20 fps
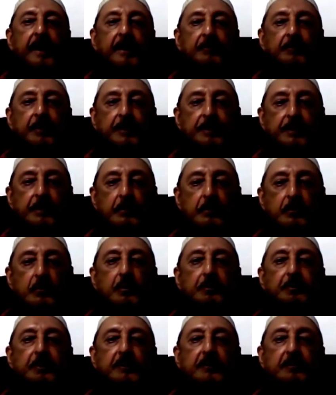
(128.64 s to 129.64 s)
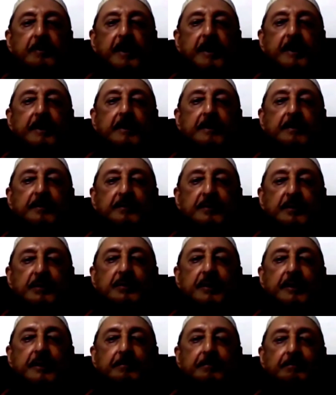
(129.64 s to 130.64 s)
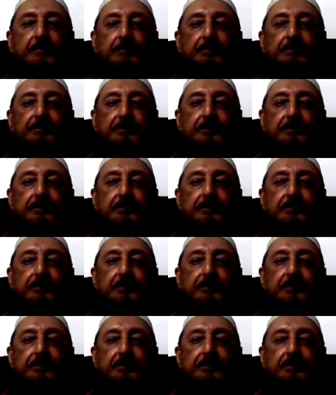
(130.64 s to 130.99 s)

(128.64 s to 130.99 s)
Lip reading: And when the group has made a decision,